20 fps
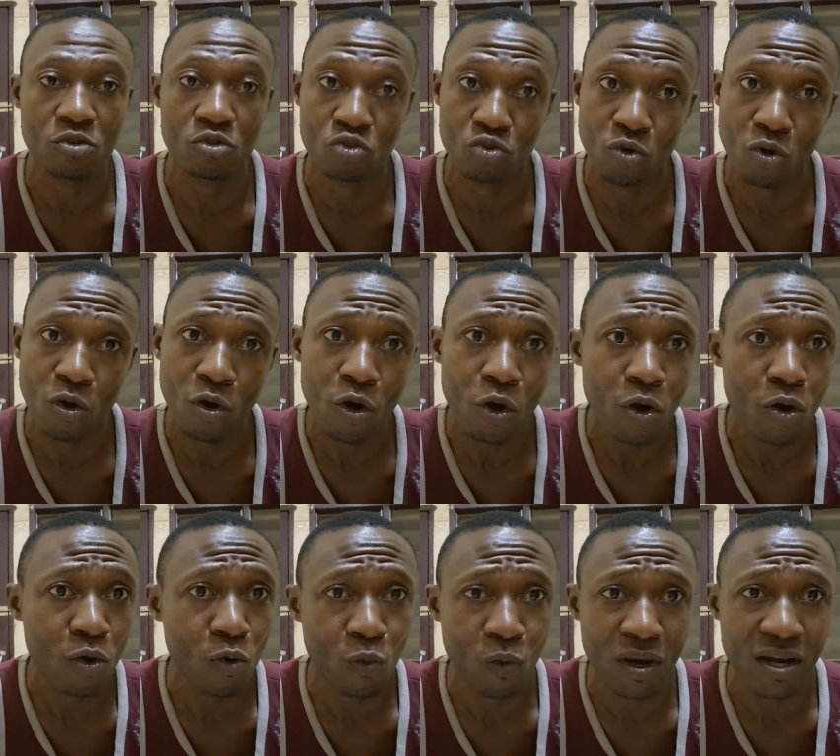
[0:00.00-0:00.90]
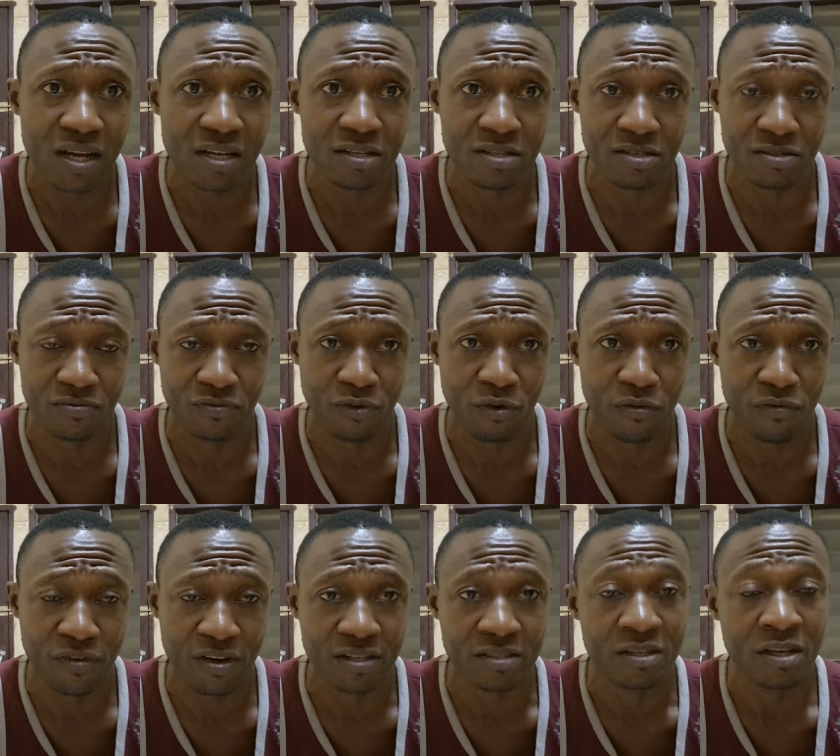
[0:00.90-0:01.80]
So what are these four
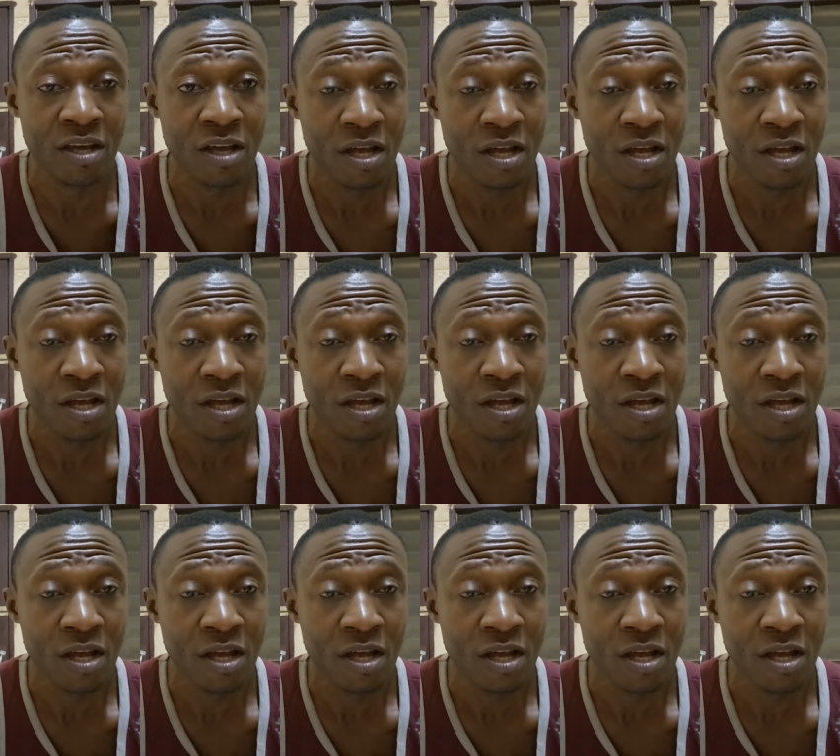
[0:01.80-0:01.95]
facts?